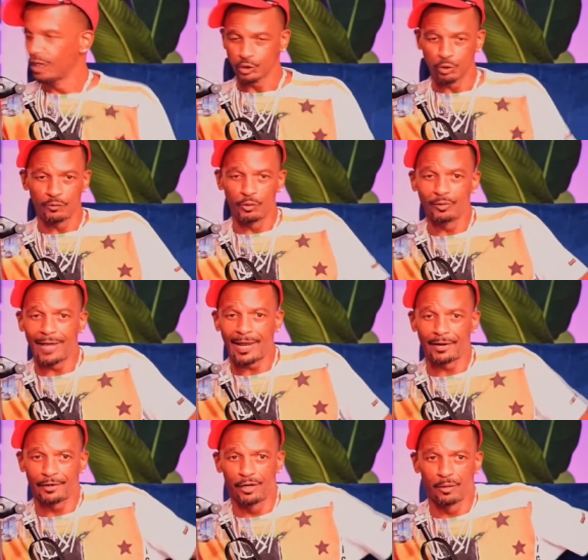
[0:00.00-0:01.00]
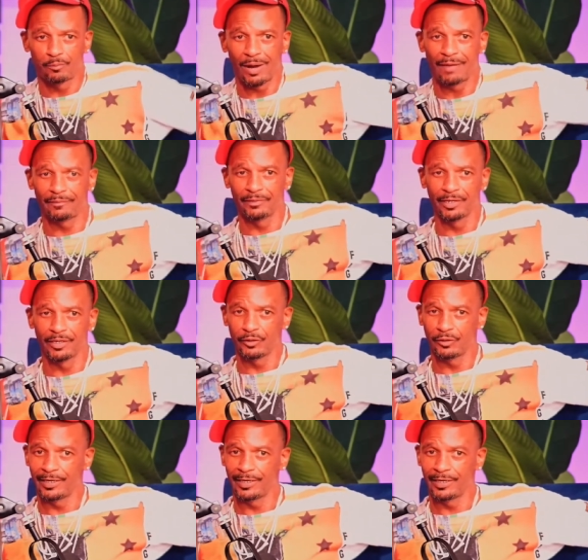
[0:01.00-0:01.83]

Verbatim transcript: So if you got a nonprofit, nigga,